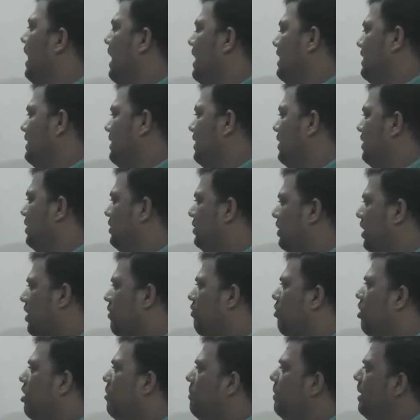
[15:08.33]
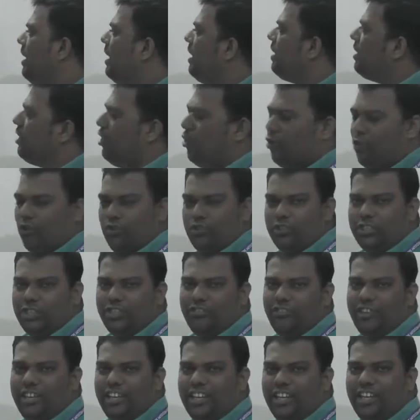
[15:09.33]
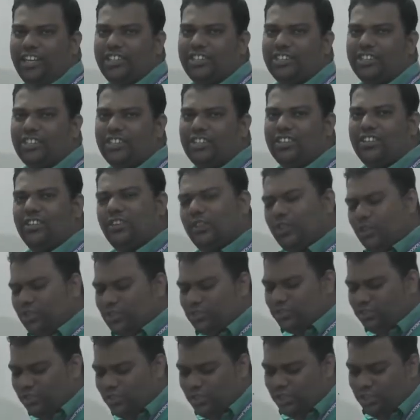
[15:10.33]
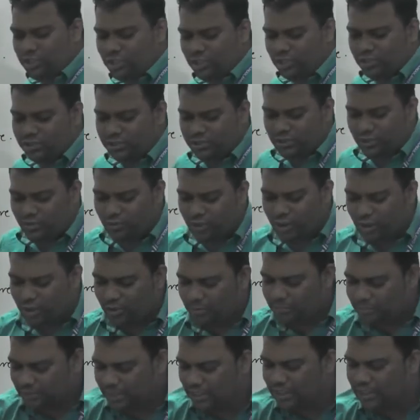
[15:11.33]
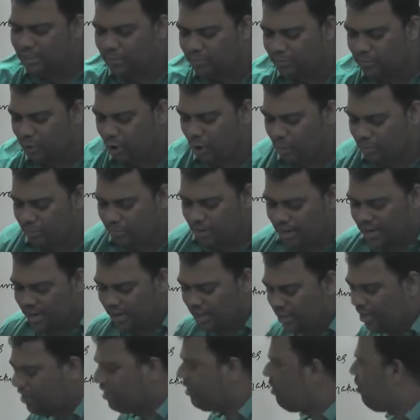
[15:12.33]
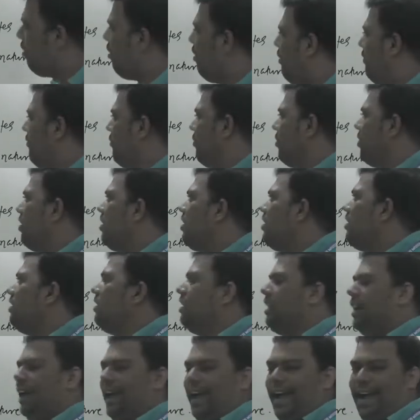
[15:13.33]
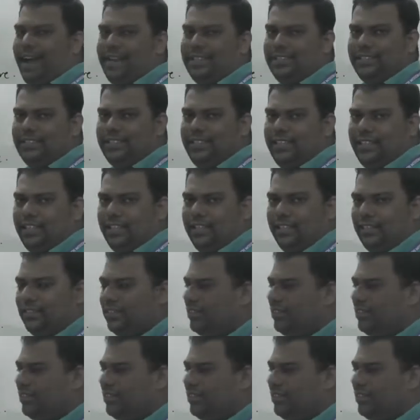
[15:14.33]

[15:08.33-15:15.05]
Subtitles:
Acids are what, beta? Corrosive in nature. So it is also one of the property of your acid.